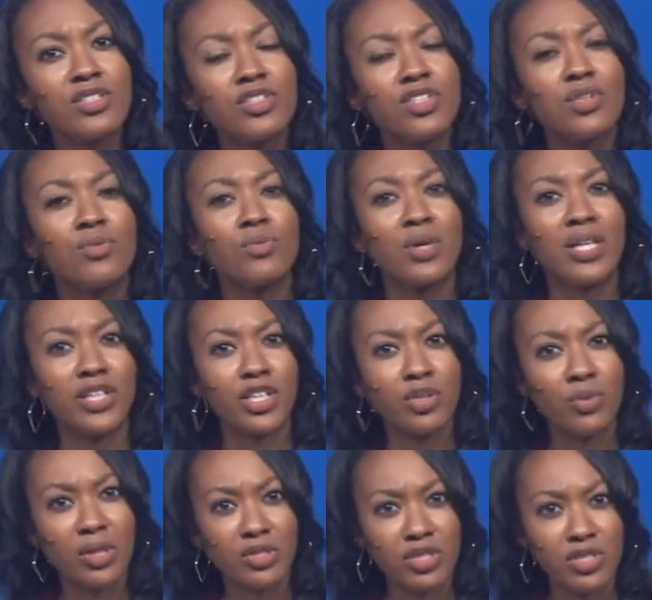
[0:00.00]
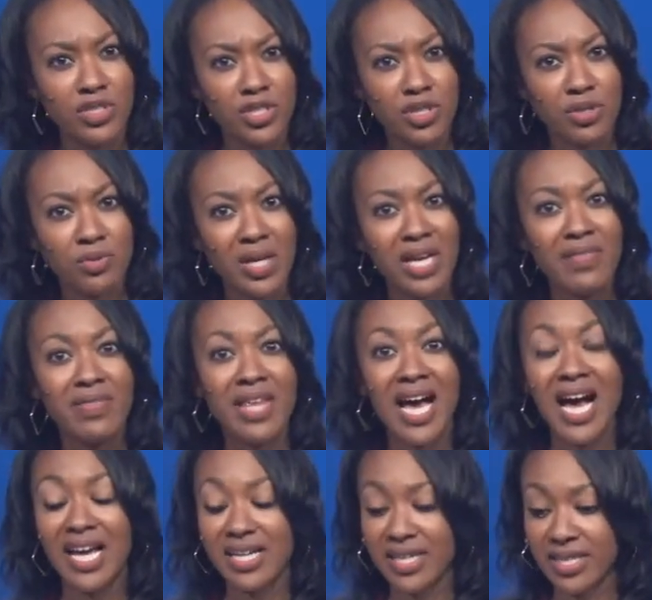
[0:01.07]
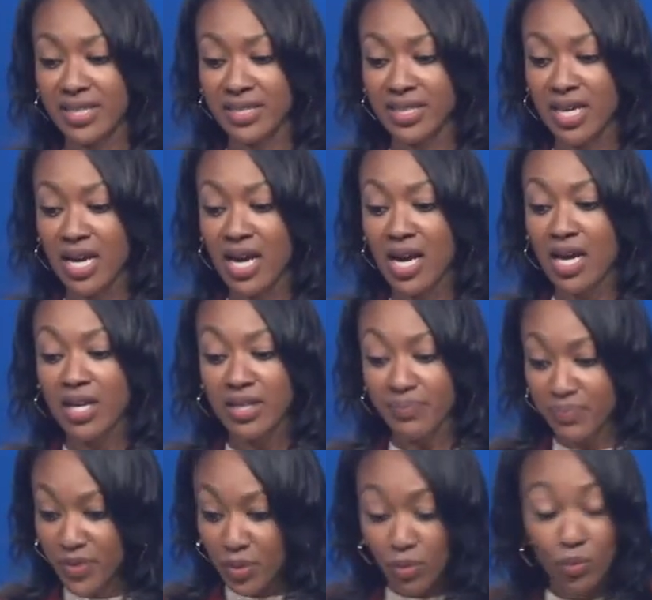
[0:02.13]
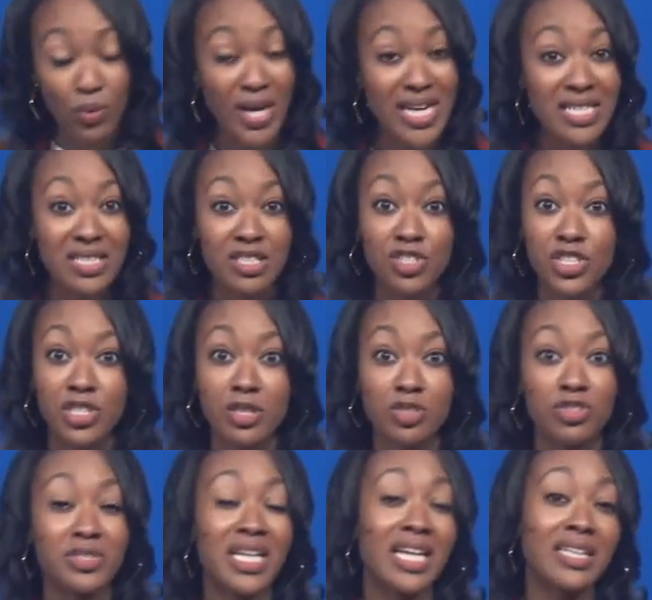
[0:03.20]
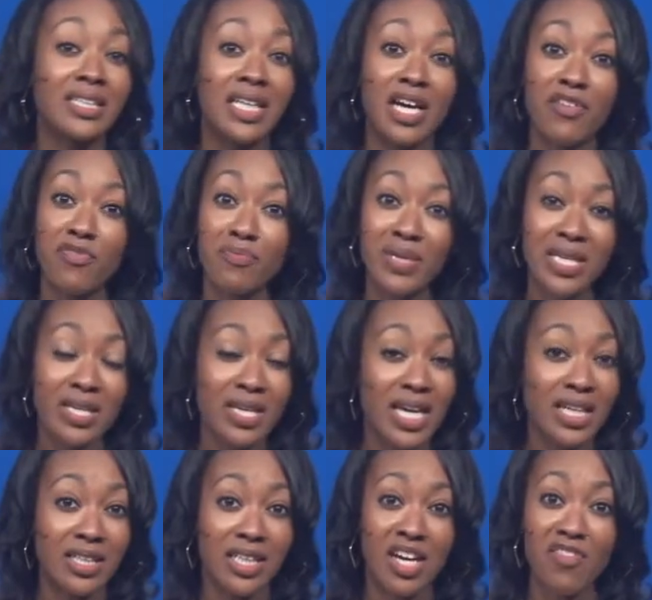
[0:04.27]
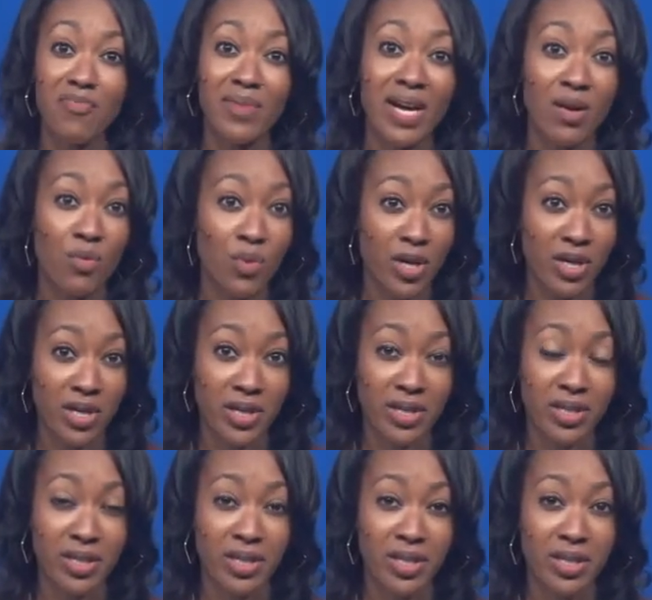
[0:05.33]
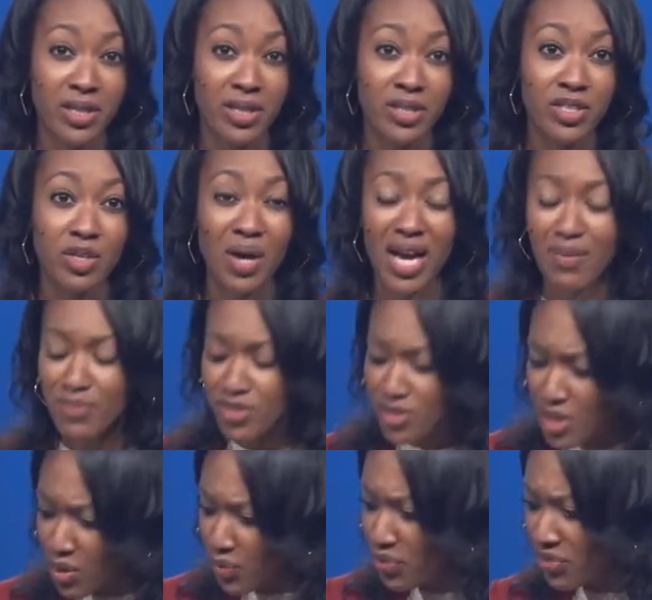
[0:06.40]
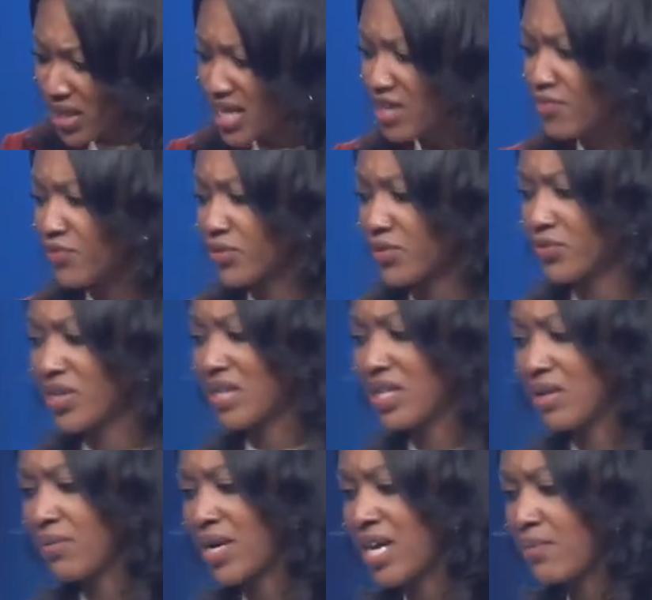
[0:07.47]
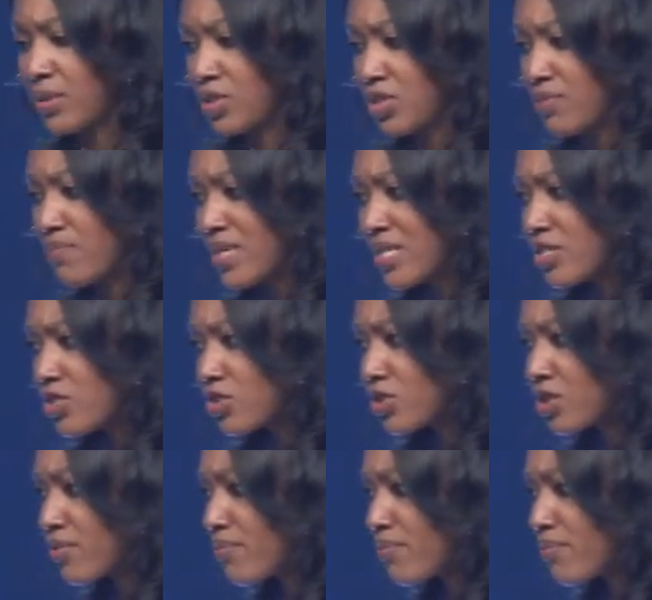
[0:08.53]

to what you are to do, and that is raising children that love me and love my word. So I'm so thankful that they were able to minister to